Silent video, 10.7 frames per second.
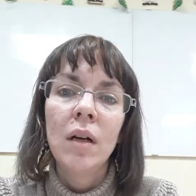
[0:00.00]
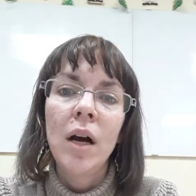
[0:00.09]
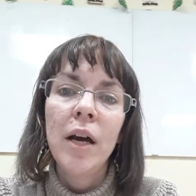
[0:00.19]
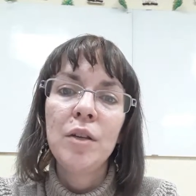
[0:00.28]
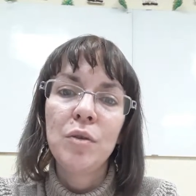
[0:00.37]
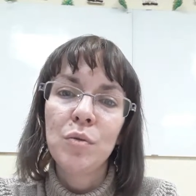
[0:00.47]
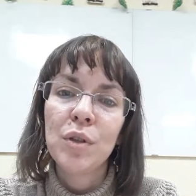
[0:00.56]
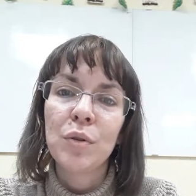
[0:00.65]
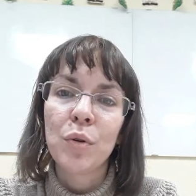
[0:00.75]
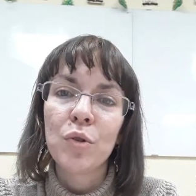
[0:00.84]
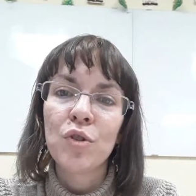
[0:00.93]
I do the
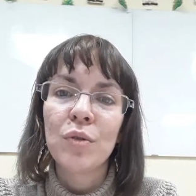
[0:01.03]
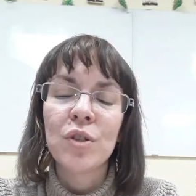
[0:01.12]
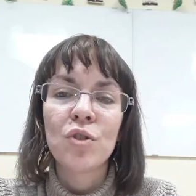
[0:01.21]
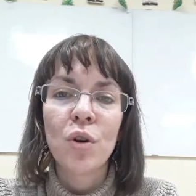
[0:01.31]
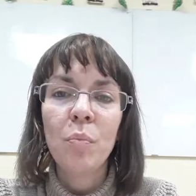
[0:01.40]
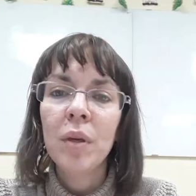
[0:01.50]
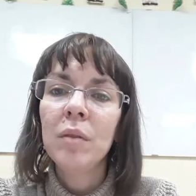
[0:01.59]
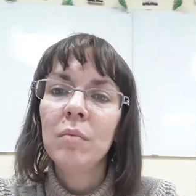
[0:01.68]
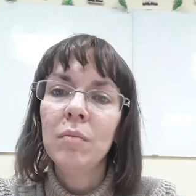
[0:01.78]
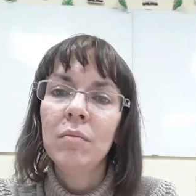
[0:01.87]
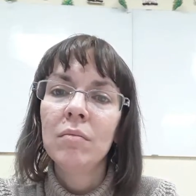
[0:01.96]
grocery
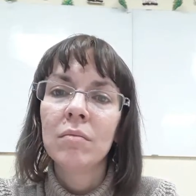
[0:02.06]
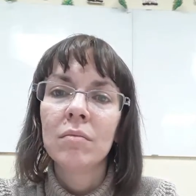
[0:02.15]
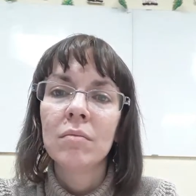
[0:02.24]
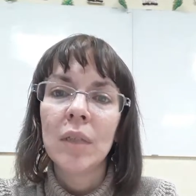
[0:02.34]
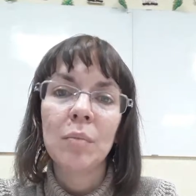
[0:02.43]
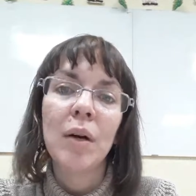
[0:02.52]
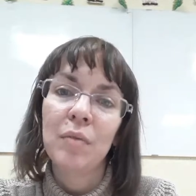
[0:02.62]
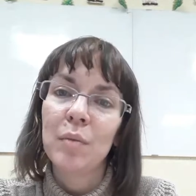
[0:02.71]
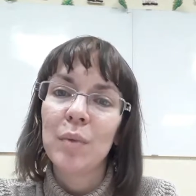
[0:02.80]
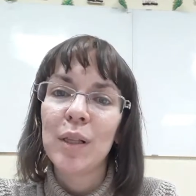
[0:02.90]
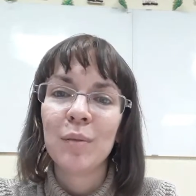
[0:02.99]
shopping in my
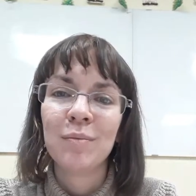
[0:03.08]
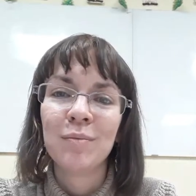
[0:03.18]
family.